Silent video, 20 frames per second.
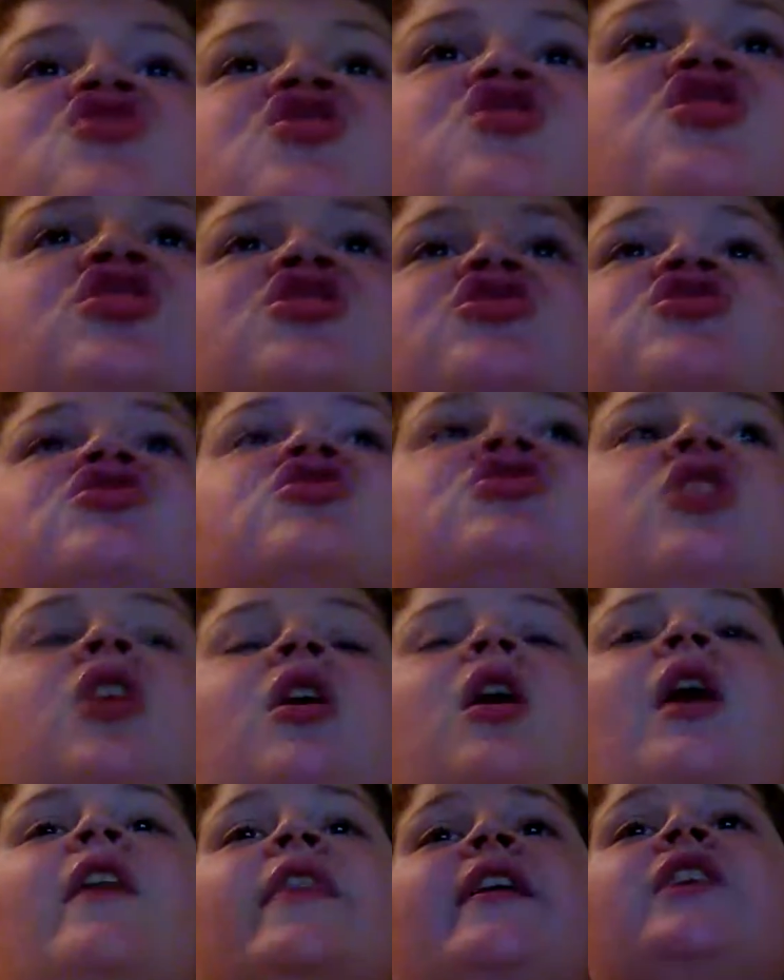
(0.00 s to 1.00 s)
Yes. Oh,
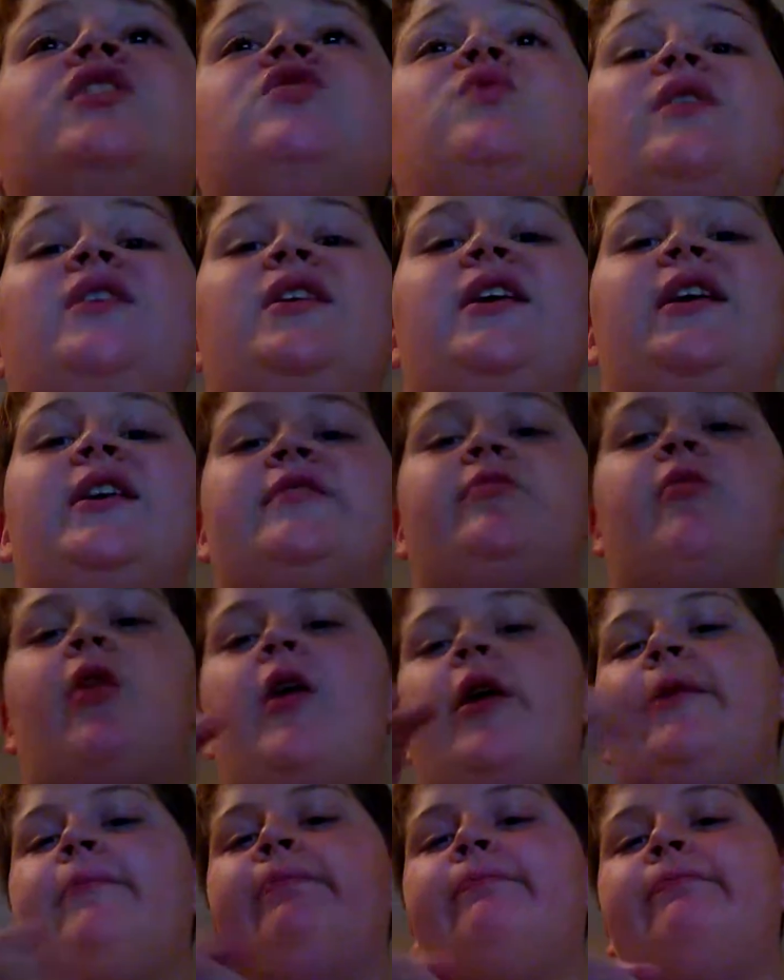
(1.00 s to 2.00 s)
I think he joined Tegan's
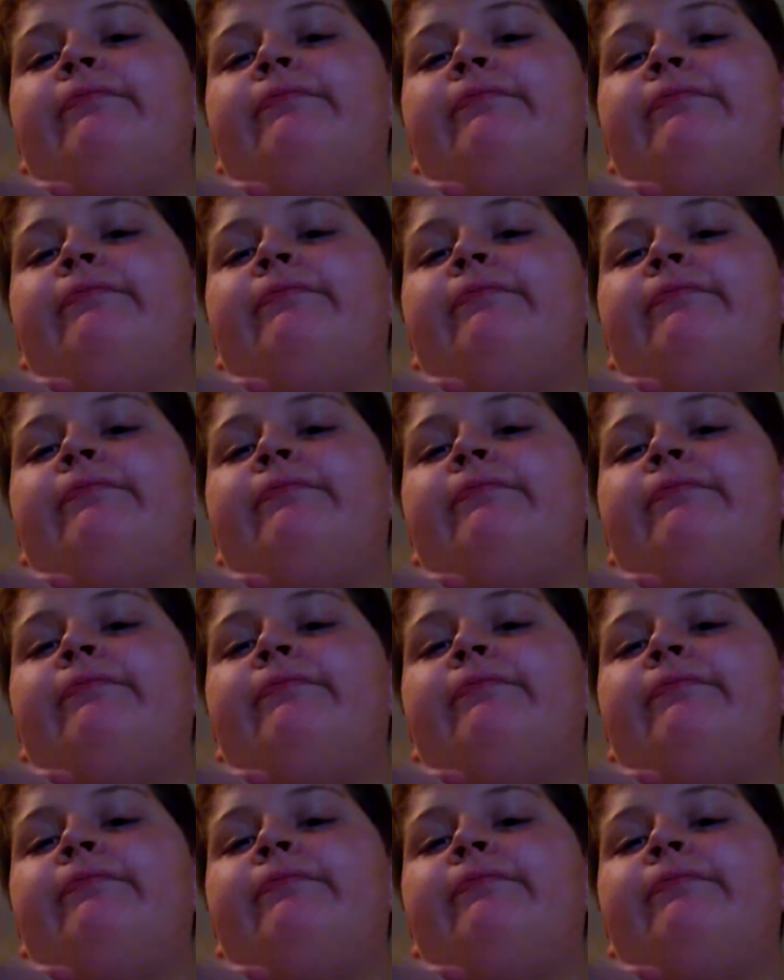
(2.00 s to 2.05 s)
party.